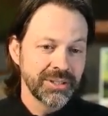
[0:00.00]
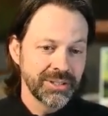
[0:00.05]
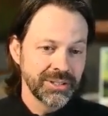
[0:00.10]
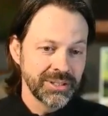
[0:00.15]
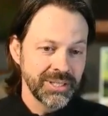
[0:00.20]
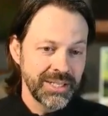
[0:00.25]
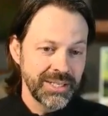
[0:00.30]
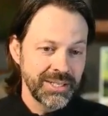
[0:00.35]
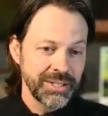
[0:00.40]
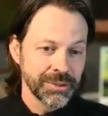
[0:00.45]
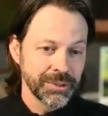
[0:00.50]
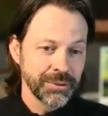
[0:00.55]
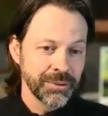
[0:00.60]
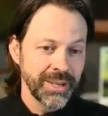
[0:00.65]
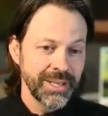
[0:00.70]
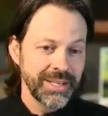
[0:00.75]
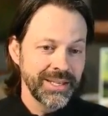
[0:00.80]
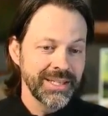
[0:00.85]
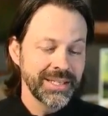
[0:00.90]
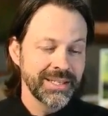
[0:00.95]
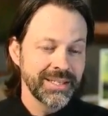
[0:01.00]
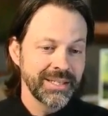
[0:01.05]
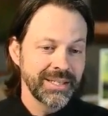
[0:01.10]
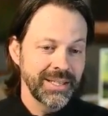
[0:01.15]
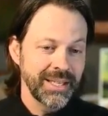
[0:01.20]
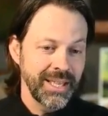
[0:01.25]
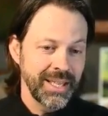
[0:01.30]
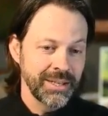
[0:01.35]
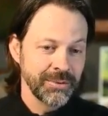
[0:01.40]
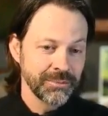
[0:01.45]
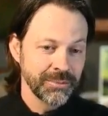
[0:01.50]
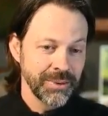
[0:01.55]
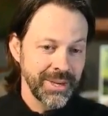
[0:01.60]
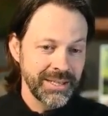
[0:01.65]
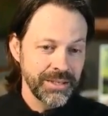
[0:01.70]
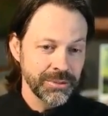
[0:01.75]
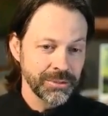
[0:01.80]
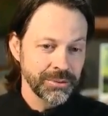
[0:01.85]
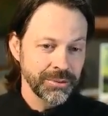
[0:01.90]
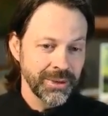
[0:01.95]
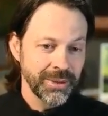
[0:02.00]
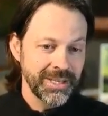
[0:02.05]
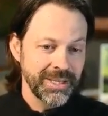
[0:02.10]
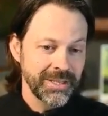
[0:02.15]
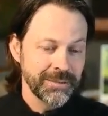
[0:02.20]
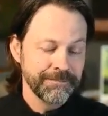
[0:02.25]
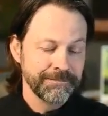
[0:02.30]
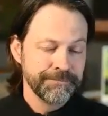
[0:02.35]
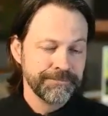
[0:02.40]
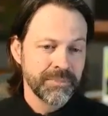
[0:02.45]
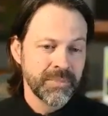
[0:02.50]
linear gradient, and radial gradient.